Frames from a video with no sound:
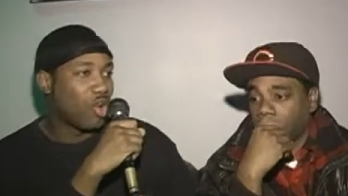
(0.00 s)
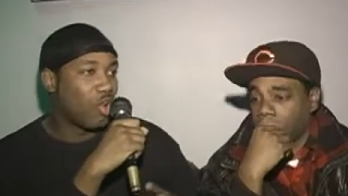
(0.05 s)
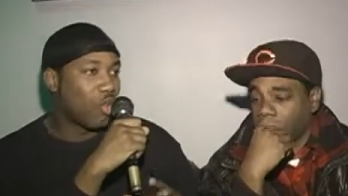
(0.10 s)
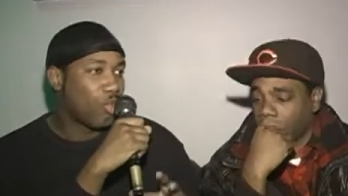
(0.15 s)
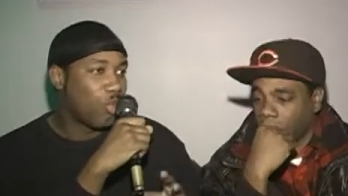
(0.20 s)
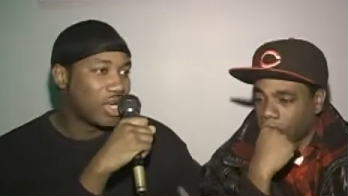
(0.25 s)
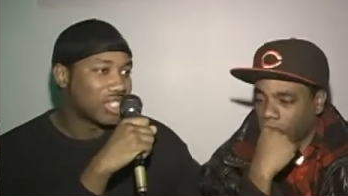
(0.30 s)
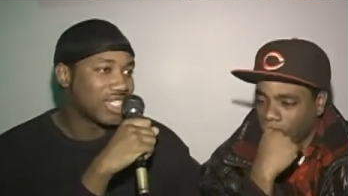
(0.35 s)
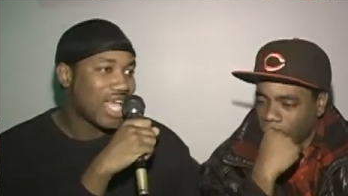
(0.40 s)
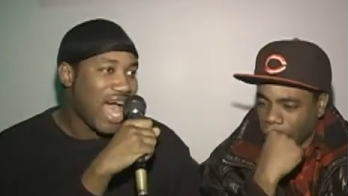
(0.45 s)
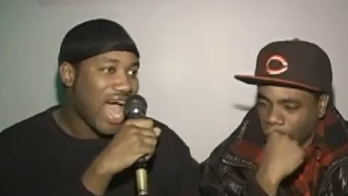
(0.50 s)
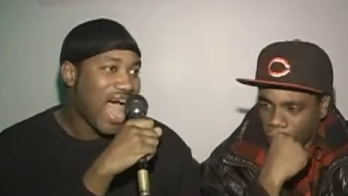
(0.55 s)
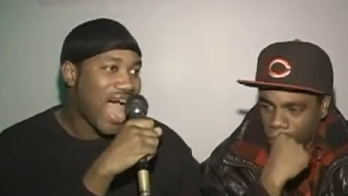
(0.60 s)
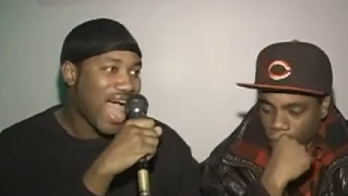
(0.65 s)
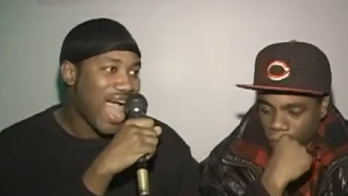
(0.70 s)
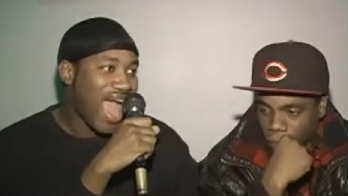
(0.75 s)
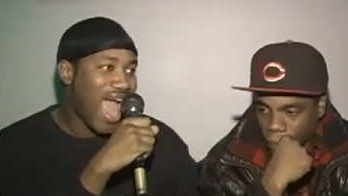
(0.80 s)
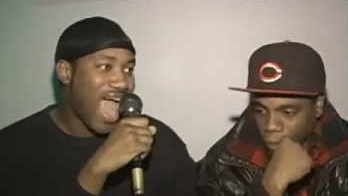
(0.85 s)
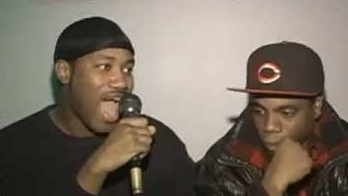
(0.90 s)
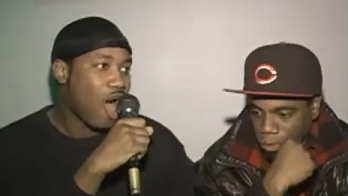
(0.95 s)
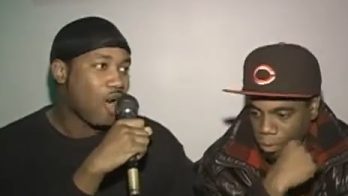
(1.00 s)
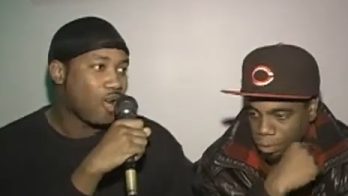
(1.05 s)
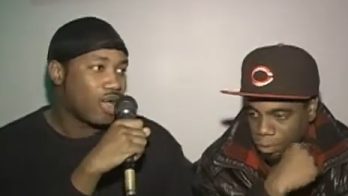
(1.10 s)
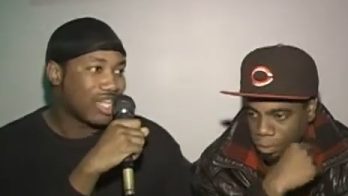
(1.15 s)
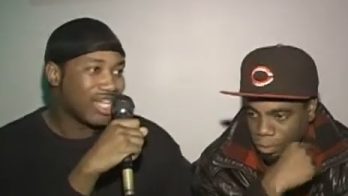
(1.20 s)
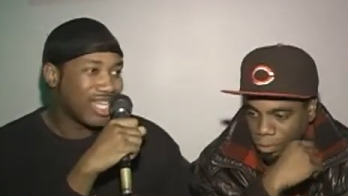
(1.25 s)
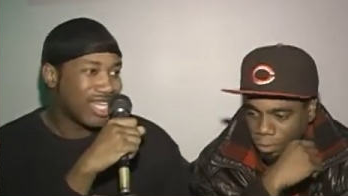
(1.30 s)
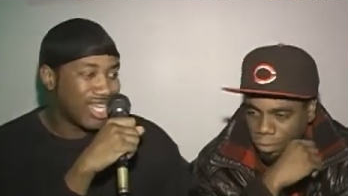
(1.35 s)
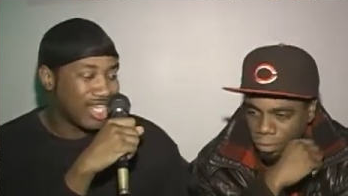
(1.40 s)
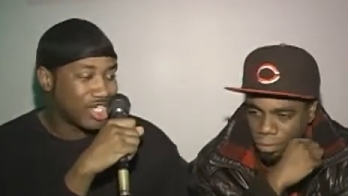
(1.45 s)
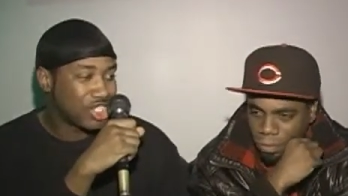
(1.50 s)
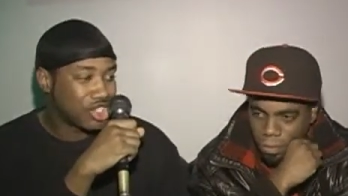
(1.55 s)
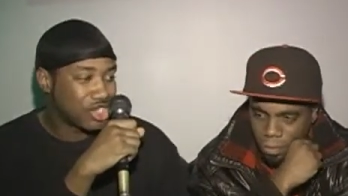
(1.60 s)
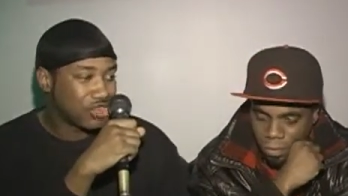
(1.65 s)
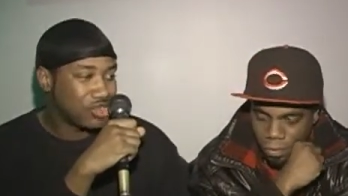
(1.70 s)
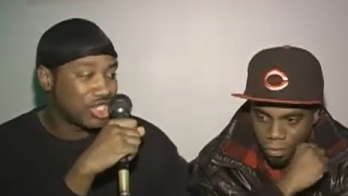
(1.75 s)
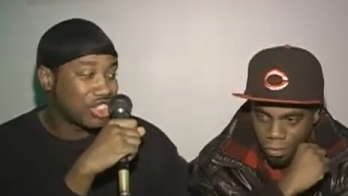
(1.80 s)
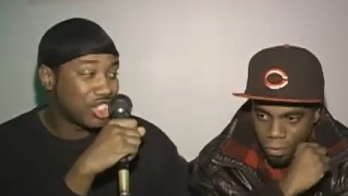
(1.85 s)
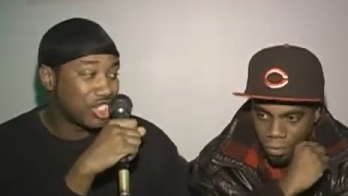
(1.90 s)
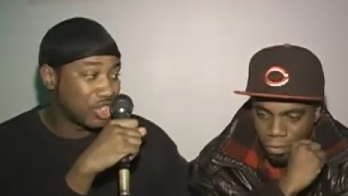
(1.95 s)
Speaker 1: What's hot out in the
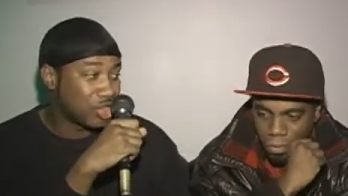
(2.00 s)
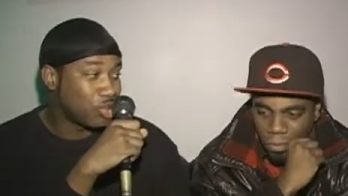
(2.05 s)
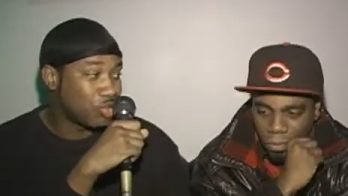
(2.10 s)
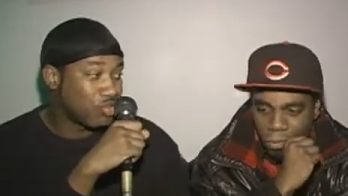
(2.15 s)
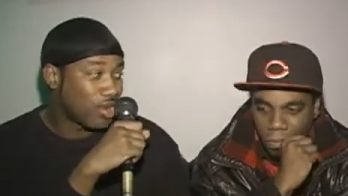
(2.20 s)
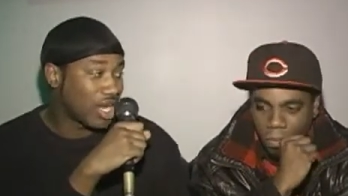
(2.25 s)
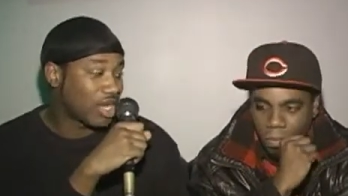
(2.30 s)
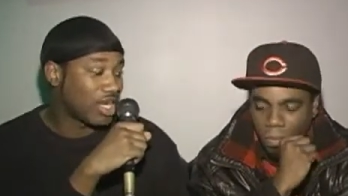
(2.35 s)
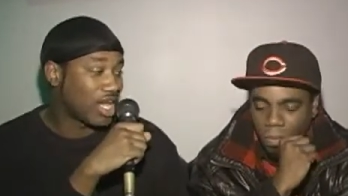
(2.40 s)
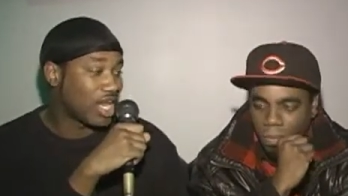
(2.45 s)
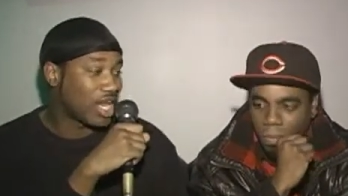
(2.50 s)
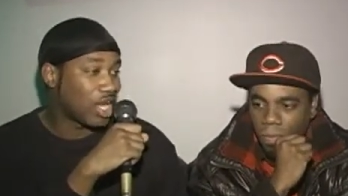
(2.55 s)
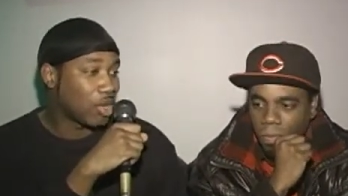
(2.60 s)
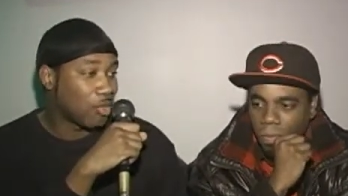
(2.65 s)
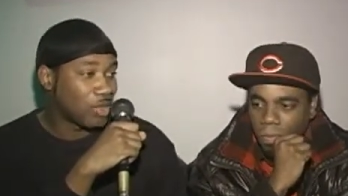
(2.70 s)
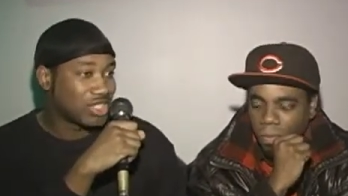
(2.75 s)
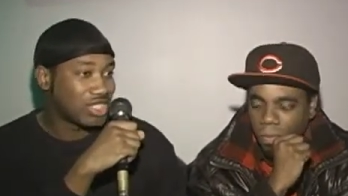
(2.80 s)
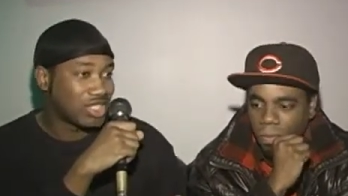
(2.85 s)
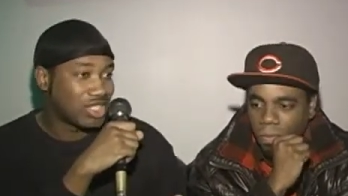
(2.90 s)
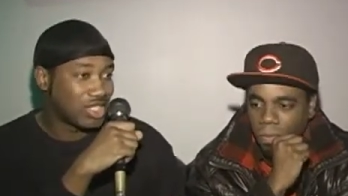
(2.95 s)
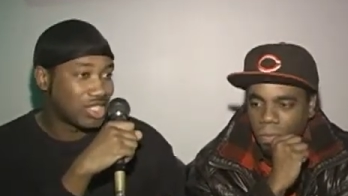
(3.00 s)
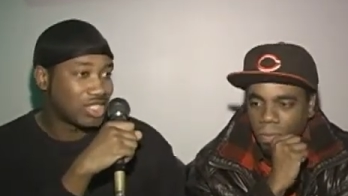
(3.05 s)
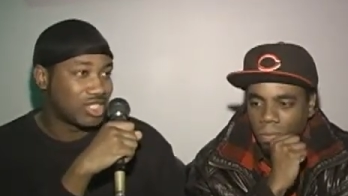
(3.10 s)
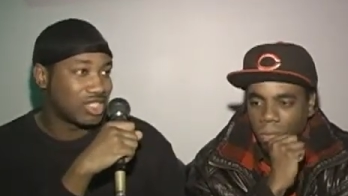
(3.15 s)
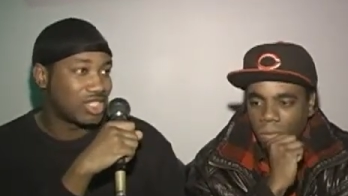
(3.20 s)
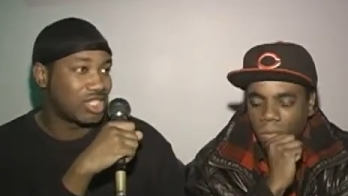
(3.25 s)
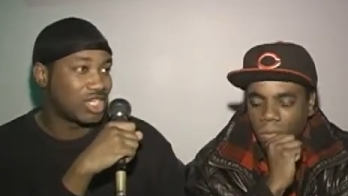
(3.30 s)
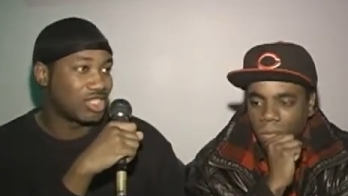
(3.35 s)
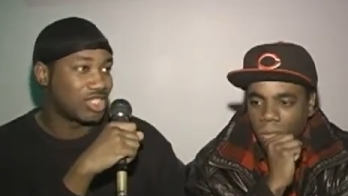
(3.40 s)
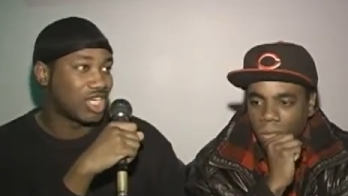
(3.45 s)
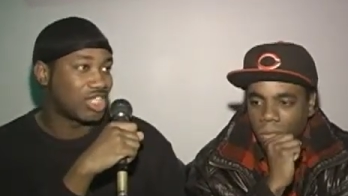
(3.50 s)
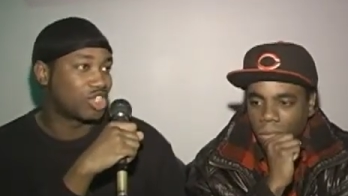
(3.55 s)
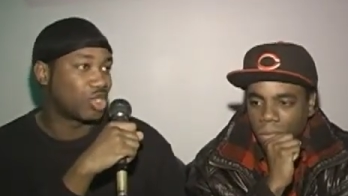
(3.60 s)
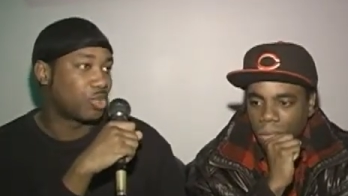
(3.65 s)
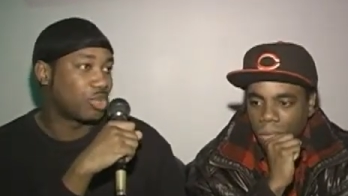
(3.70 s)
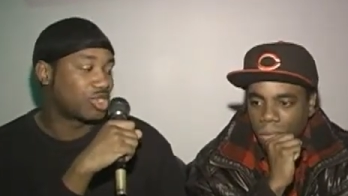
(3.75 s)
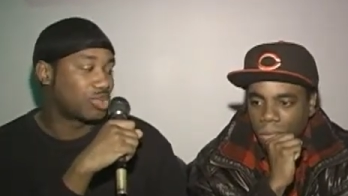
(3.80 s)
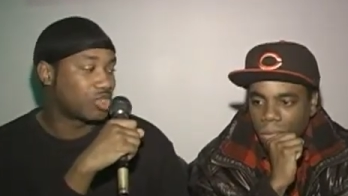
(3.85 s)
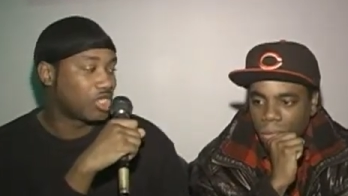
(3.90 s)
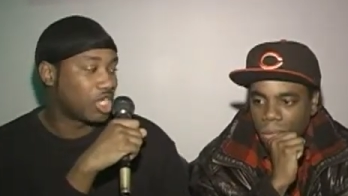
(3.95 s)
industry to you right now? Like, what's in your CD changer?
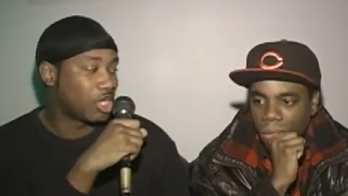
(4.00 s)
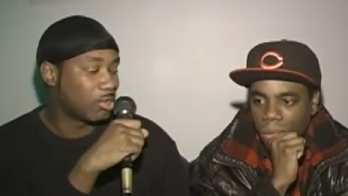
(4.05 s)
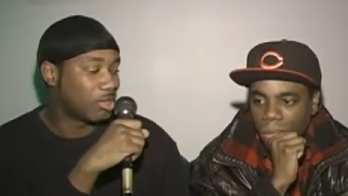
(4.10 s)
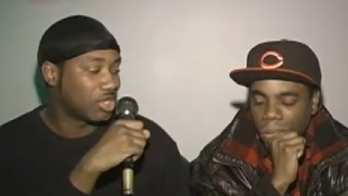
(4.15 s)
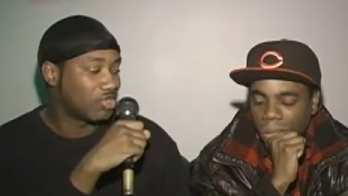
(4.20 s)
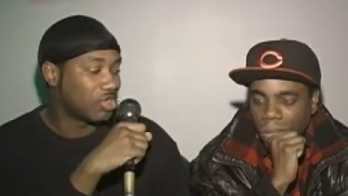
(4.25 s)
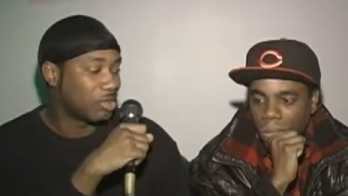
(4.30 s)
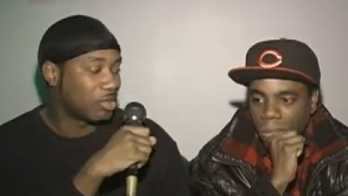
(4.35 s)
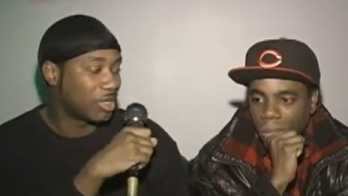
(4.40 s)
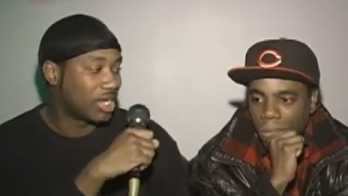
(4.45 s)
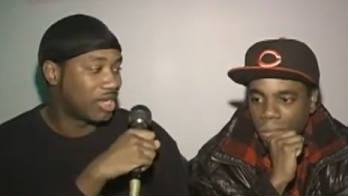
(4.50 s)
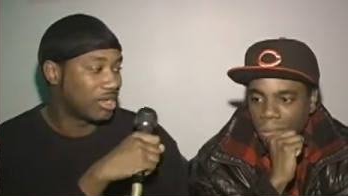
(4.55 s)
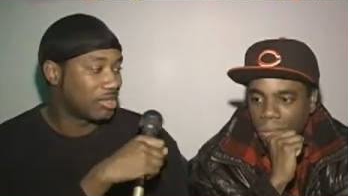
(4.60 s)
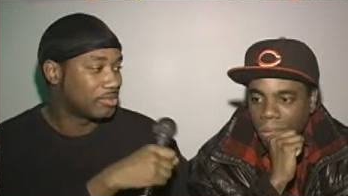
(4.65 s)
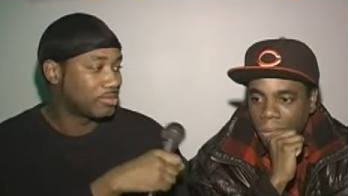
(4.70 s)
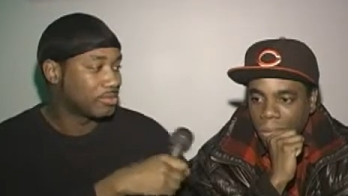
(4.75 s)
What's on your MP3 player?